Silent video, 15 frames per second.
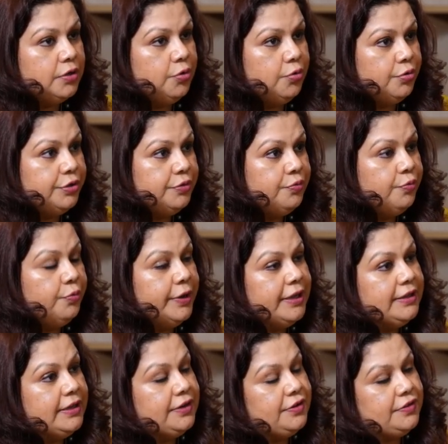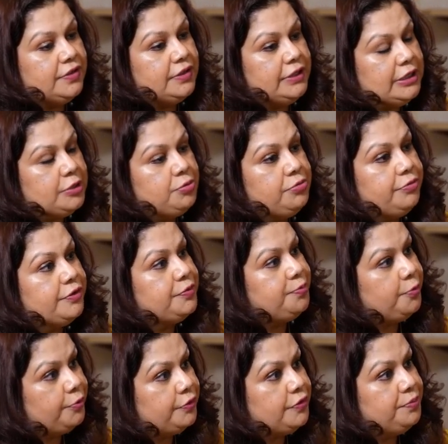code, where there is an equal
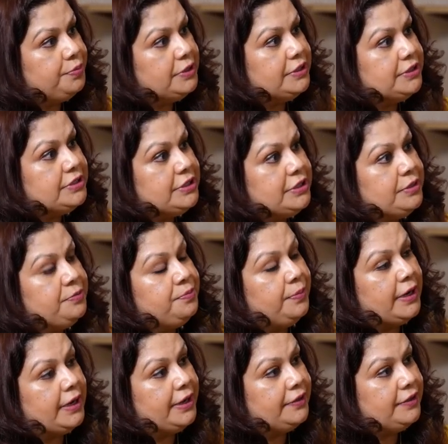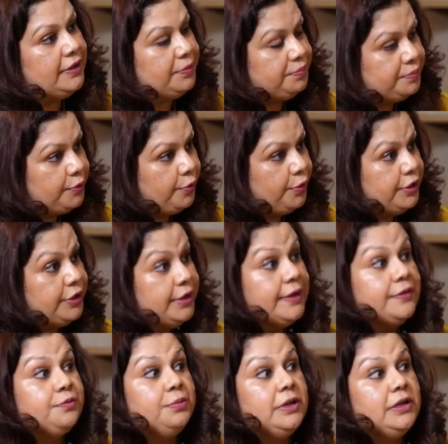responsibility by the employer
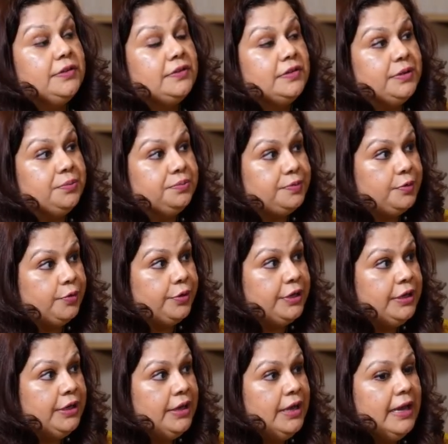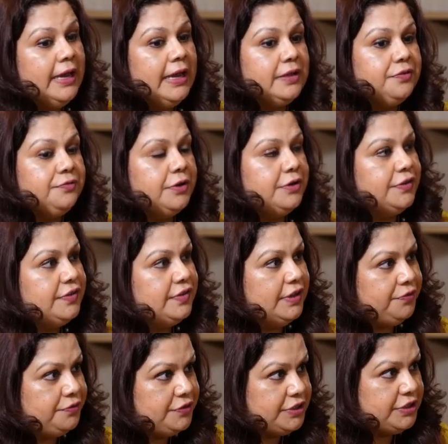as well as the employee as far as
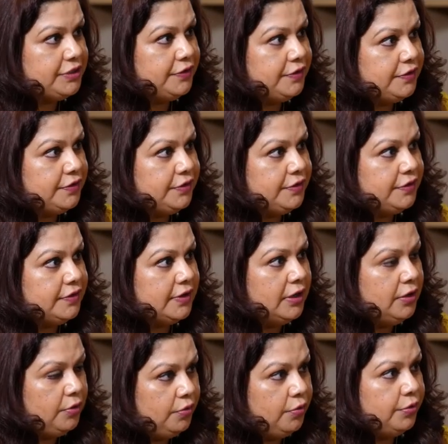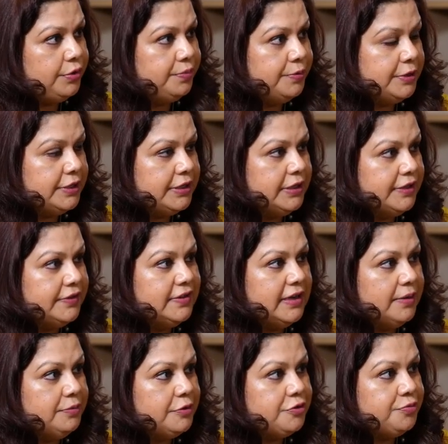safety concerns are on a particular
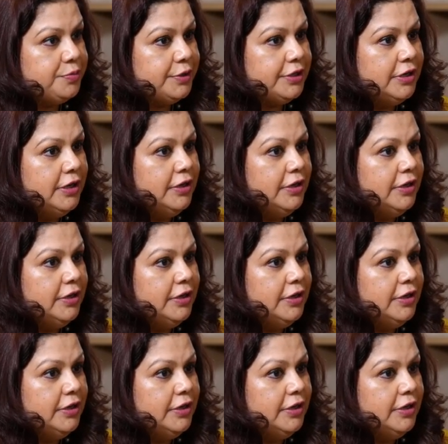establishment.